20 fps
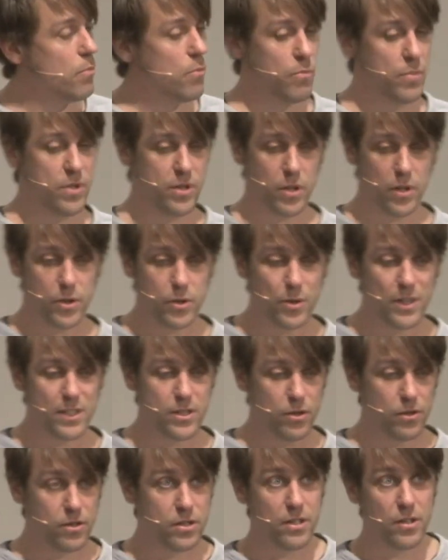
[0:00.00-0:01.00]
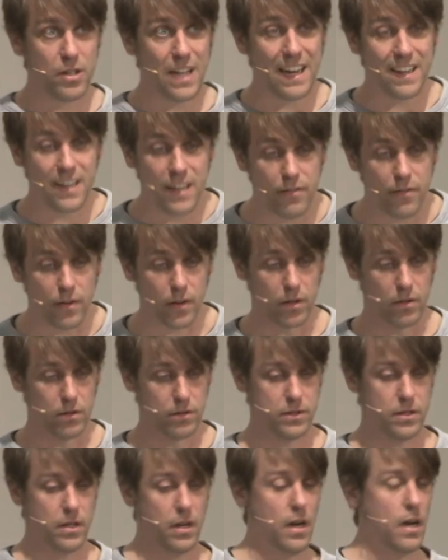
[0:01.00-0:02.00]
It's not that
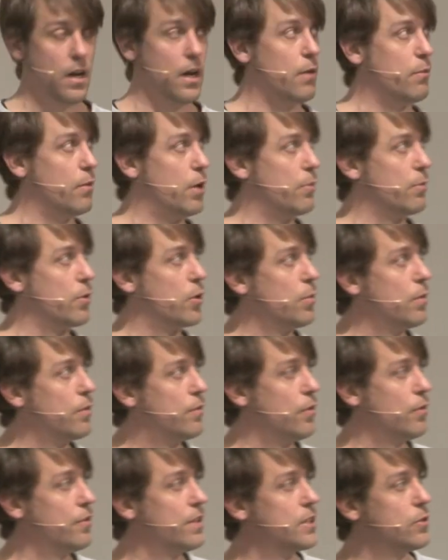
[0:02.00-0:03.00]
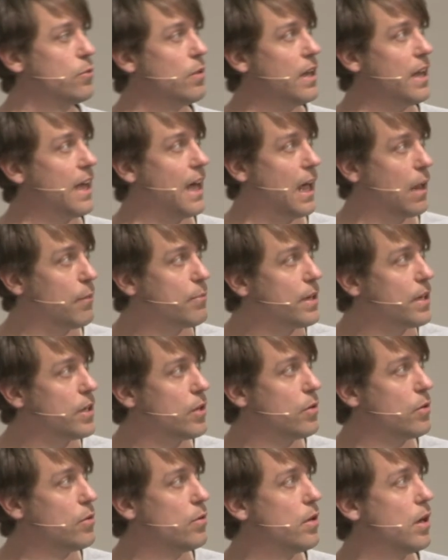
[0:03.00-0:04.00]
difficult. RoboFont is really helping
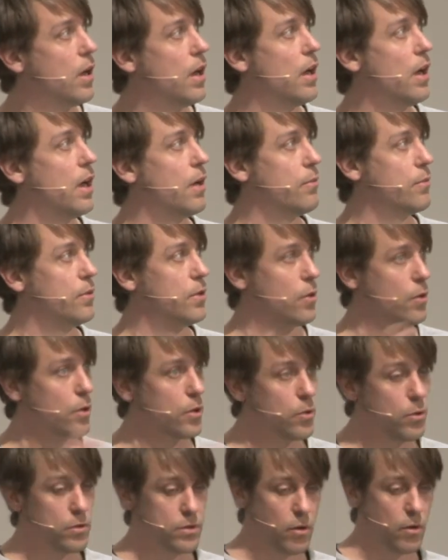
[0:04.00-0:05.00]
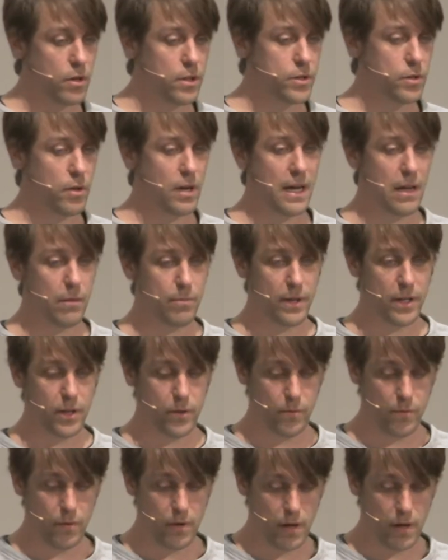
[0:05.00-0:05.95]
you. The other tools are also helping you.